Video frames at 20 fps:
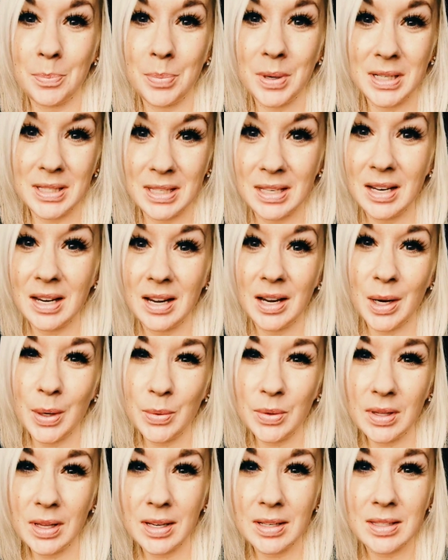But today I
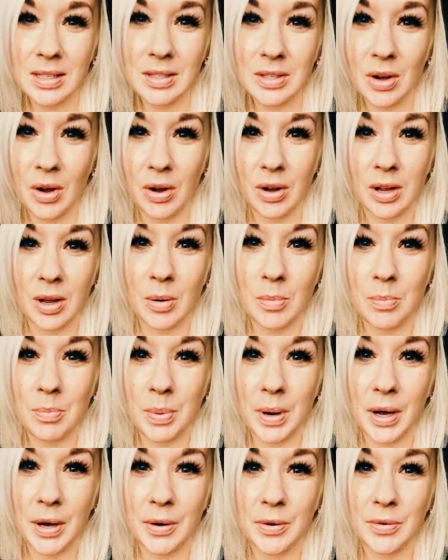would like to talk
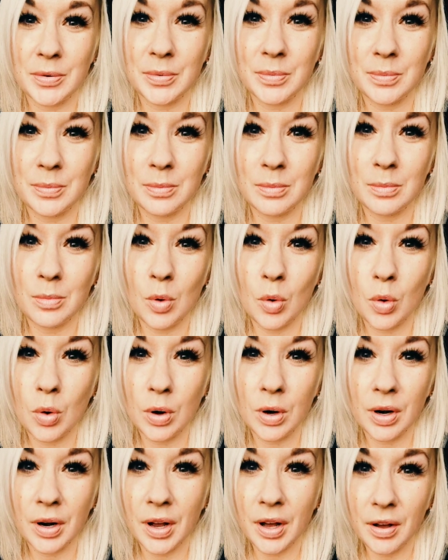about
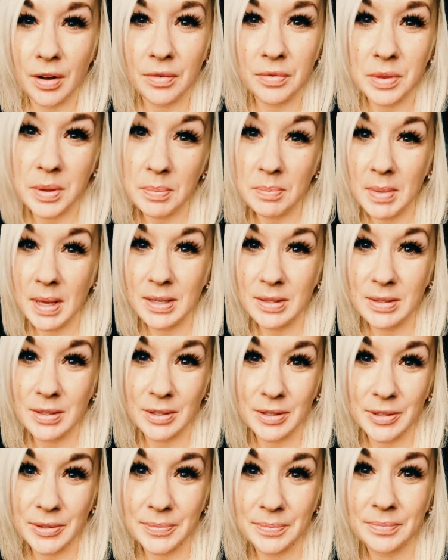more of the
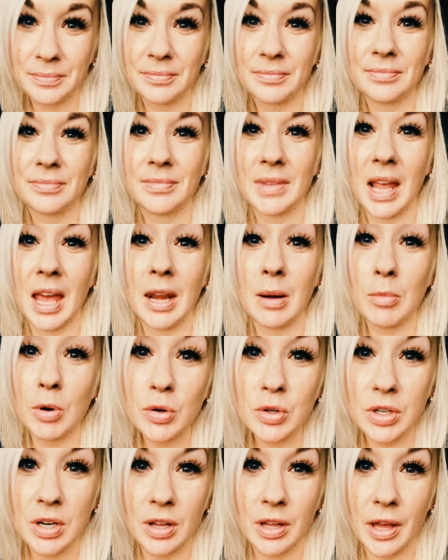mental and
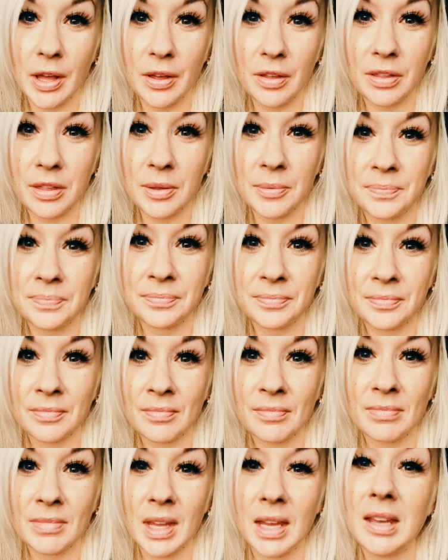emotional health.
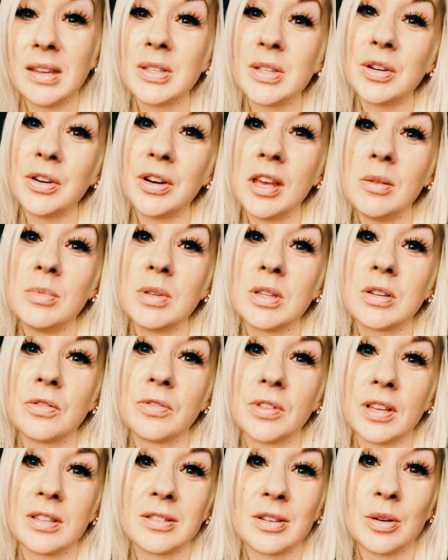Yesterday, Mr.
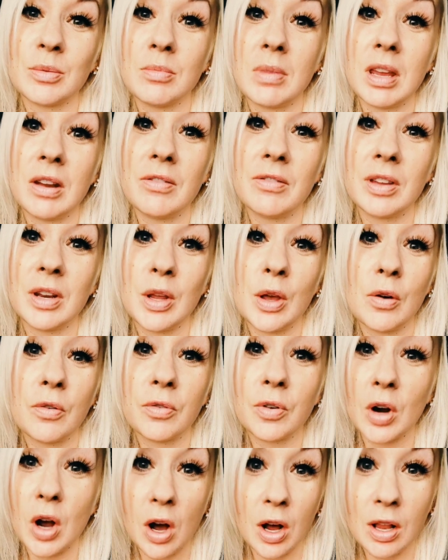Flesser made a video
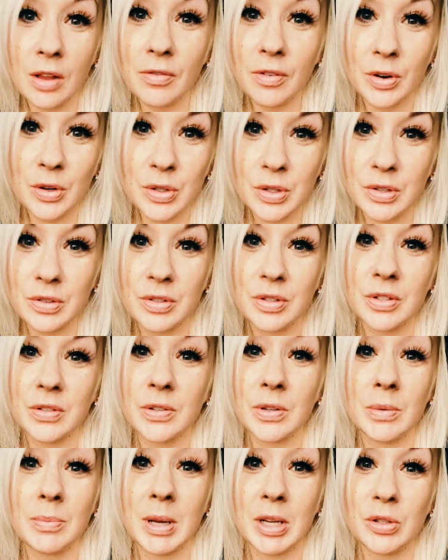for all of our
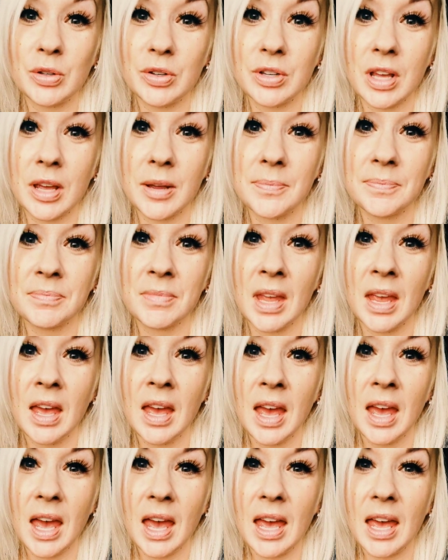students in mentor time,
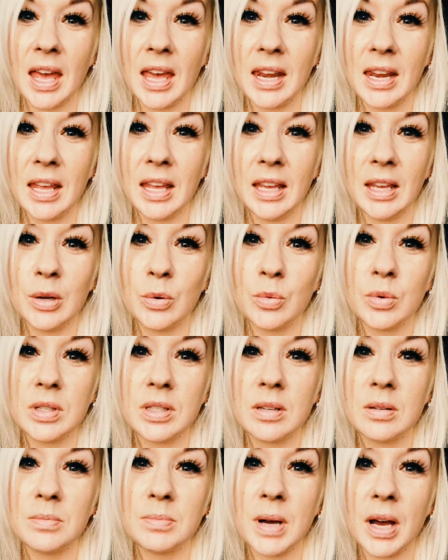and it
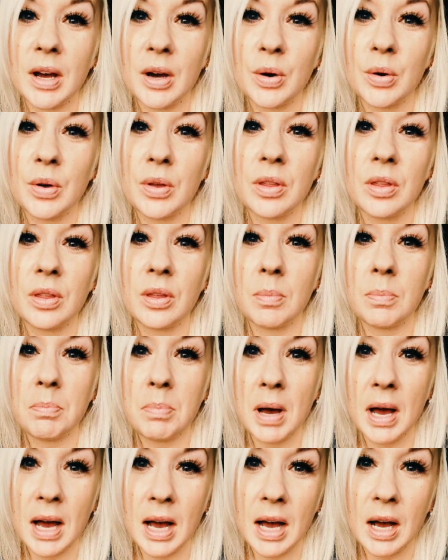was about the
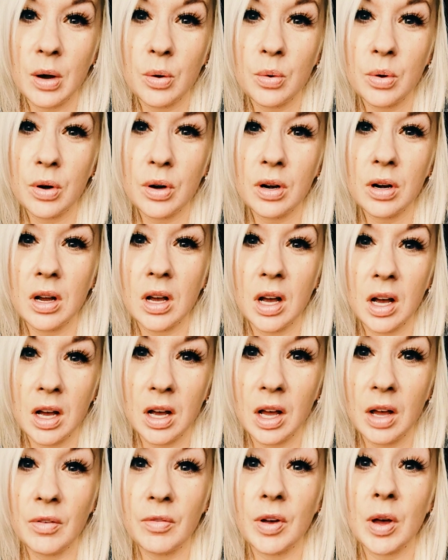power
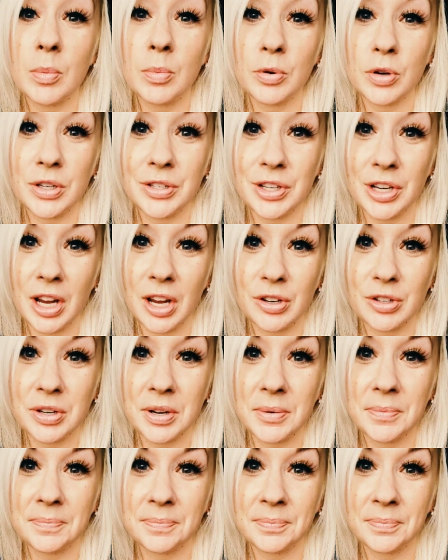of
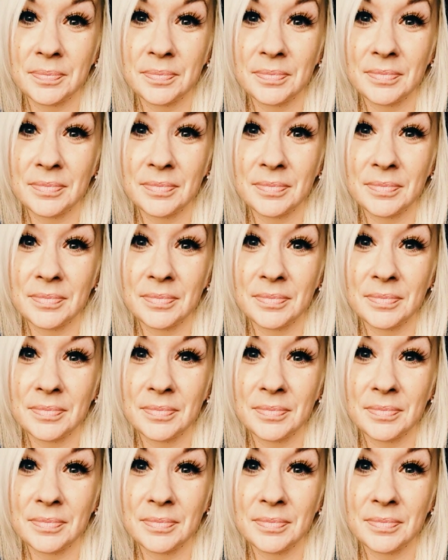appreciation.